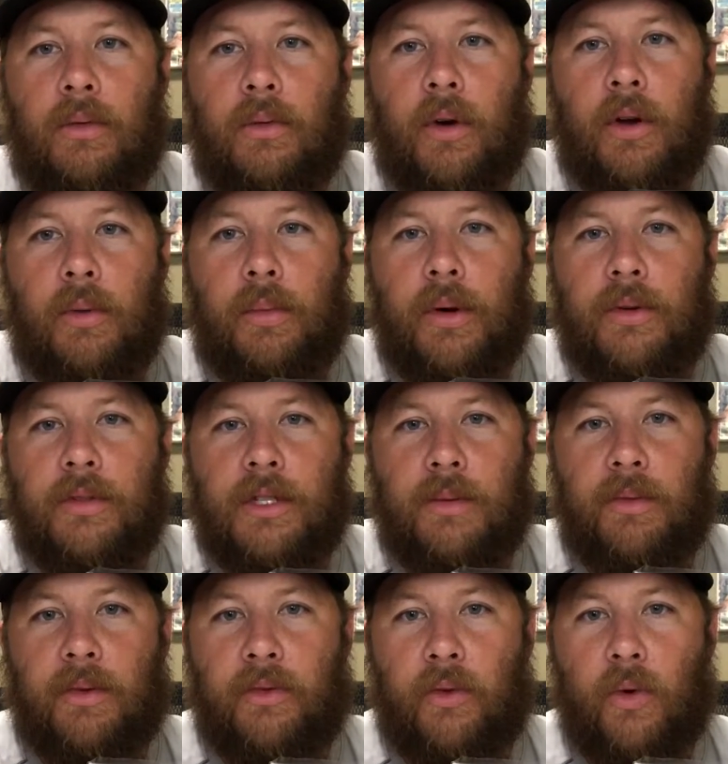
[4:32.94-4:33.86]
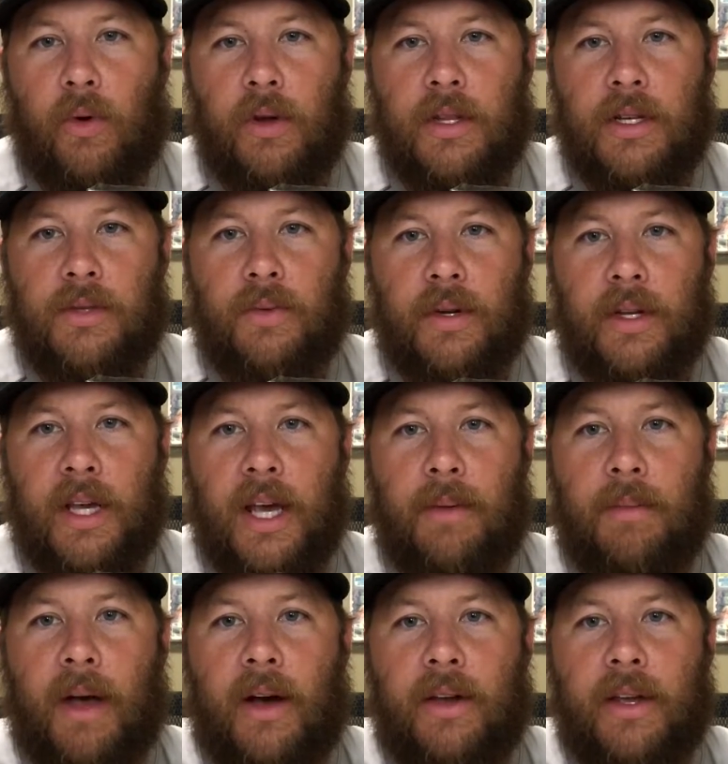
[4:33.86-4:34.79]
Road of Bones number 4. This one
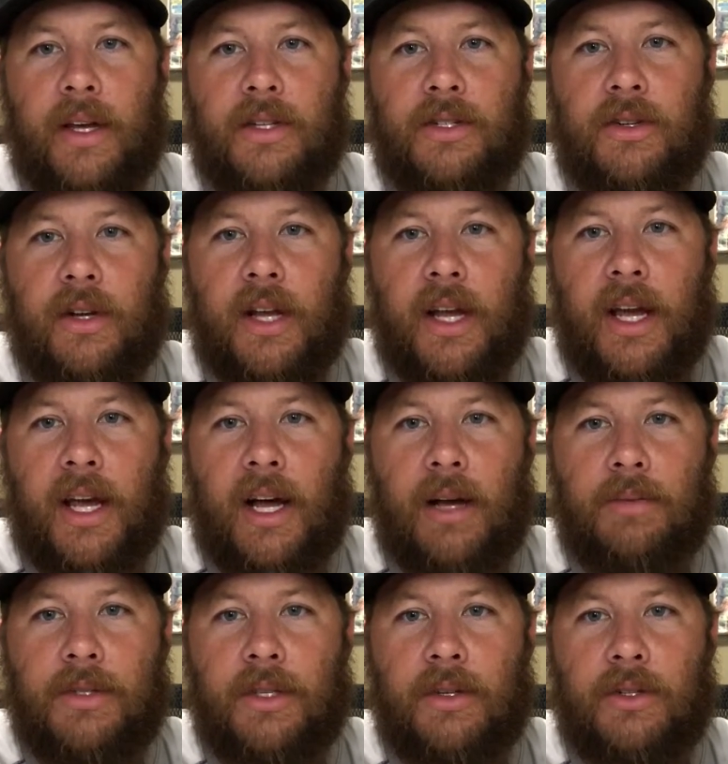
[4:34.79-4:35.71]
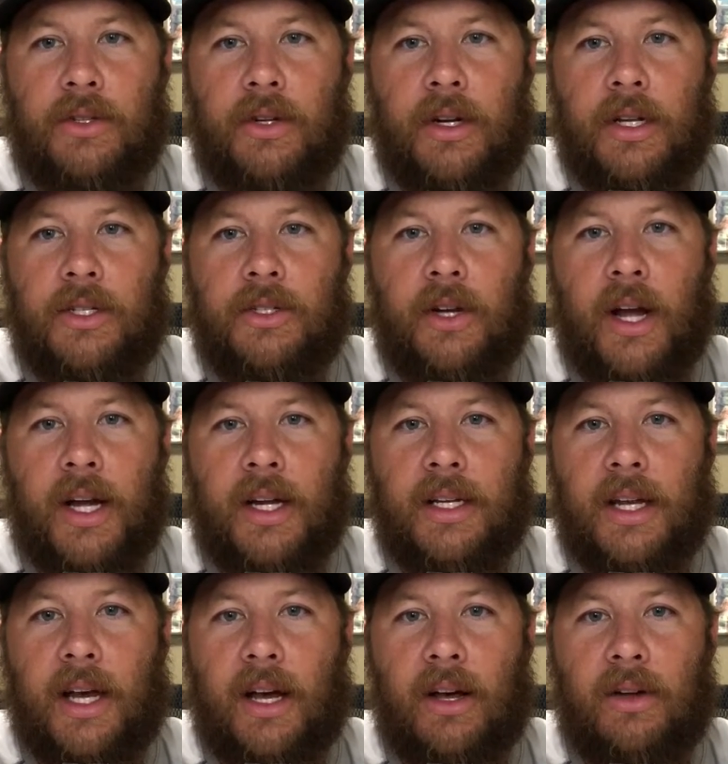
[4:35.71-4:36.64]
came out yesterday. I'm still trying to
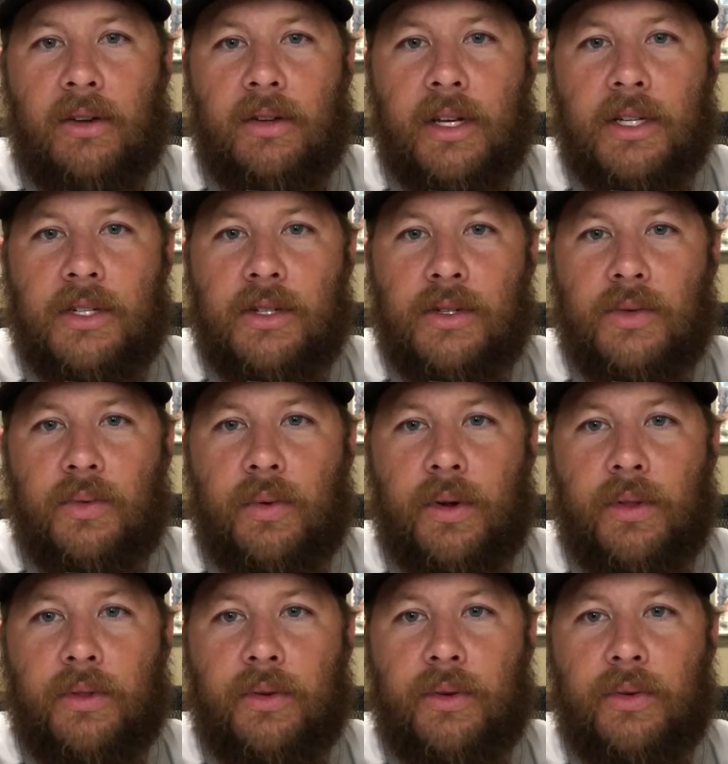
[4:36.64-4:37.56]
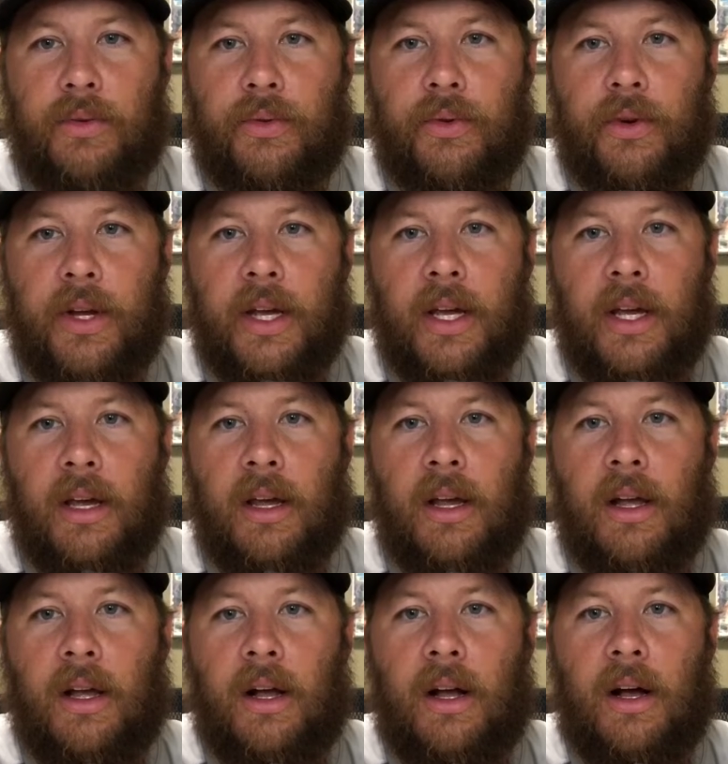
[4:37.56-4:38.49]
track down issues 1 through 3.
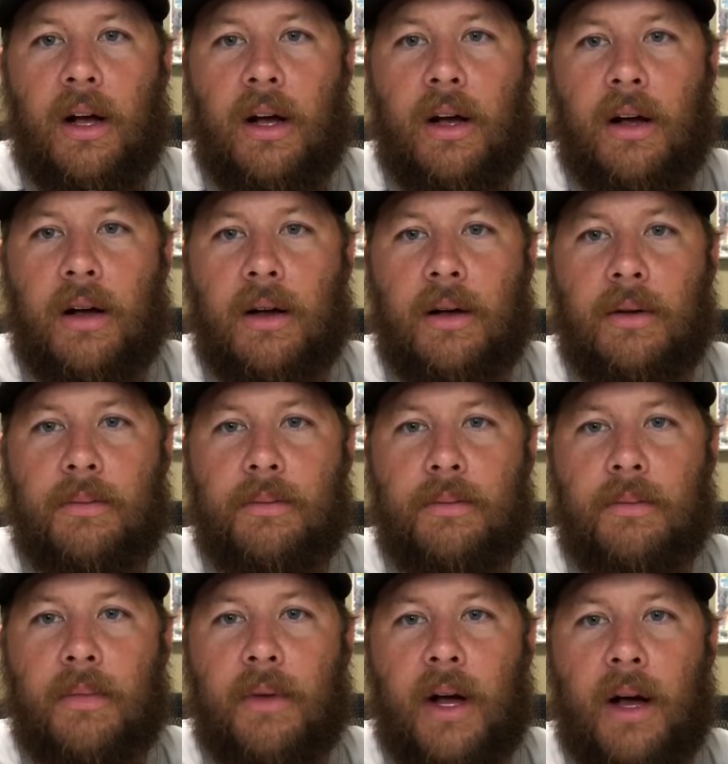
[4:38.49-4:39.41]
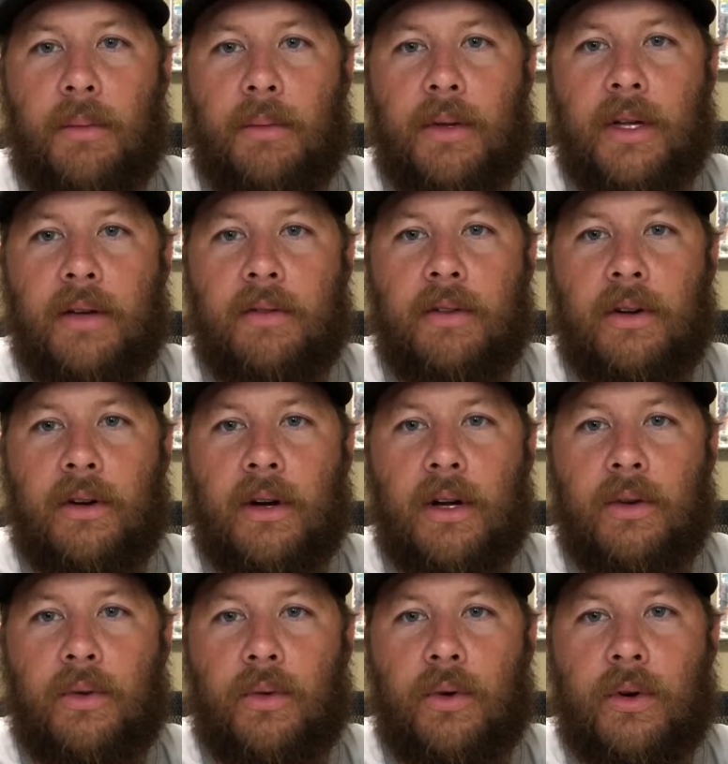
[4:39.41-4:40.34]
I believe they're
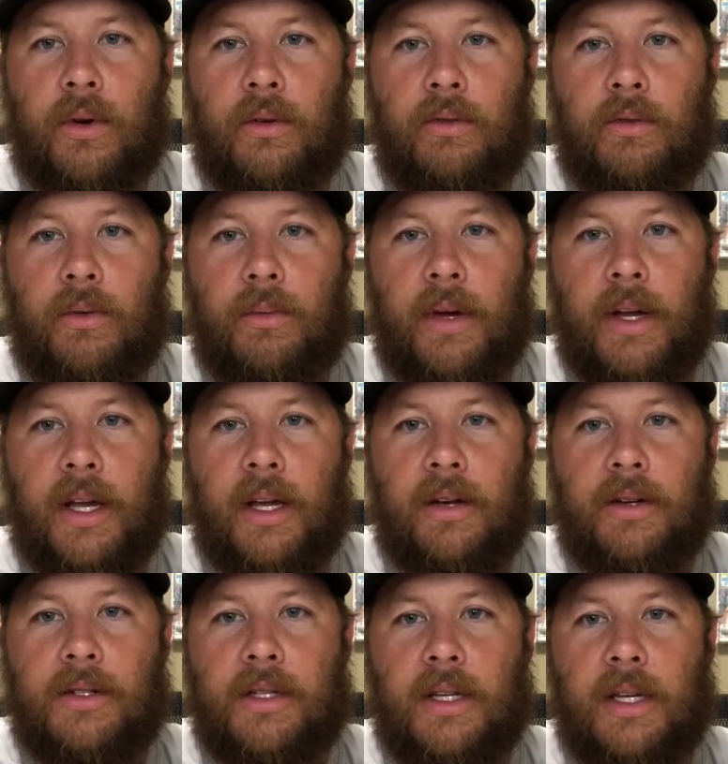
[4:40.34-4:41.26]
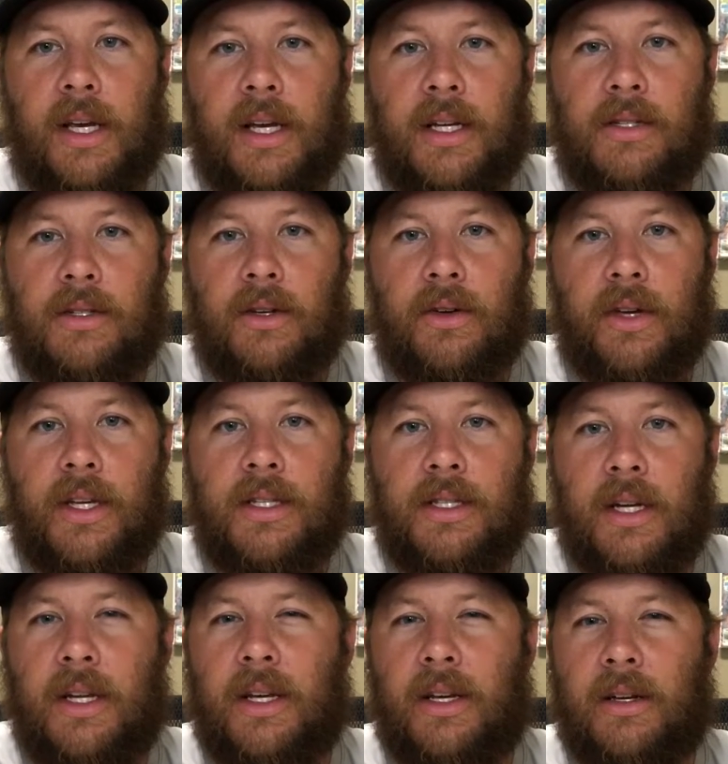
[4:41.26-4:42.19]
on order from my LCS, so he
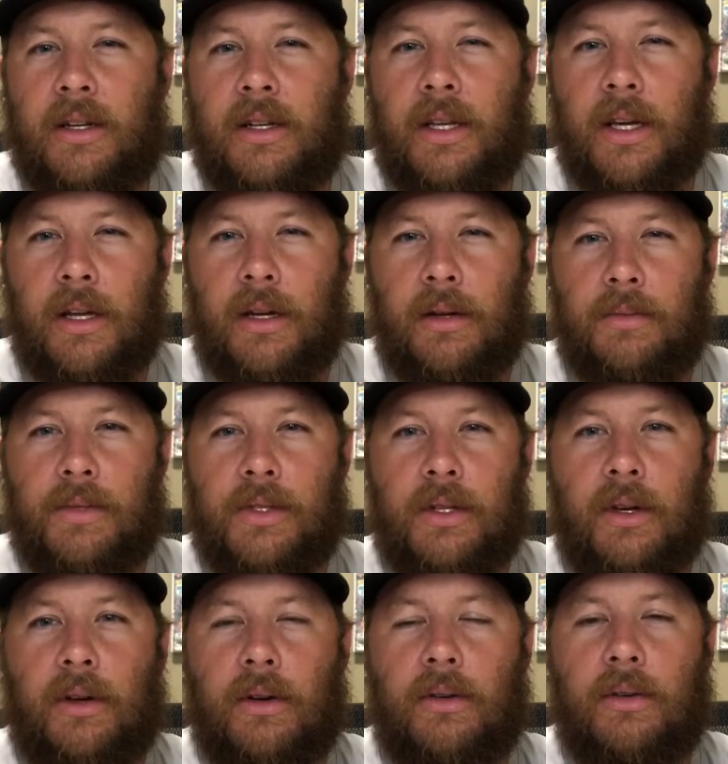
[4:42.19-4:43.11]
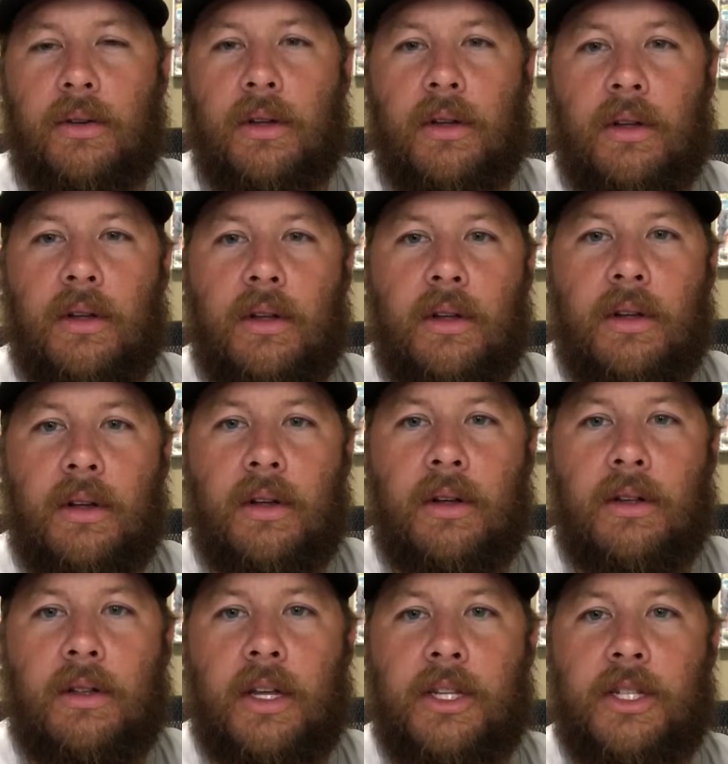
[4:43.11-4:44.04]
said he could get them, so
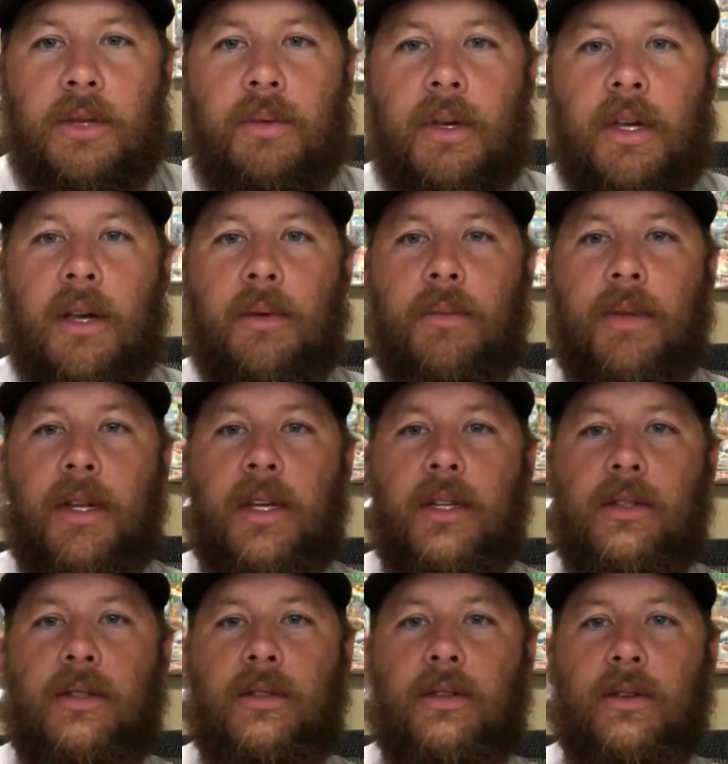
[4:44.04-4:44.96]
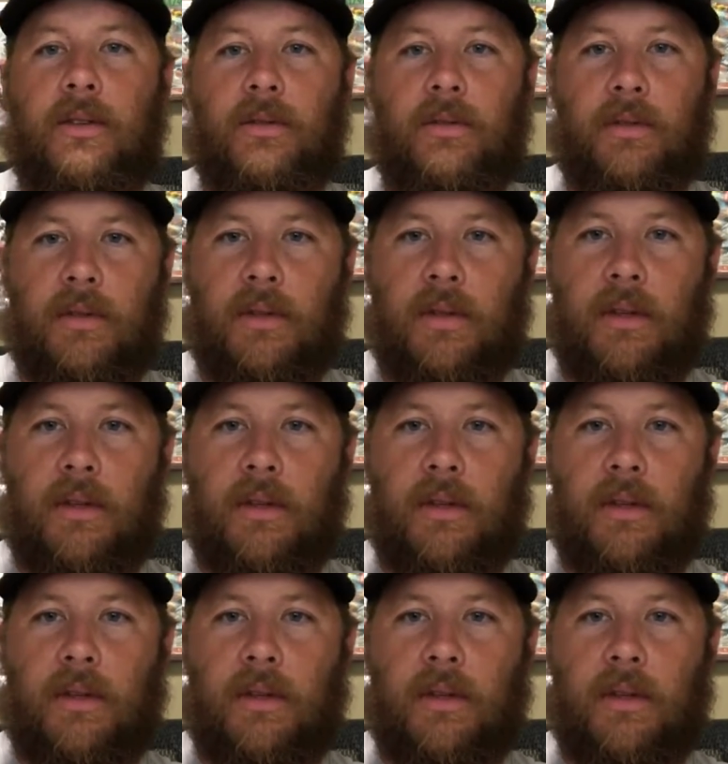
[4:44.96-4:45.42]
they should be coming in soon.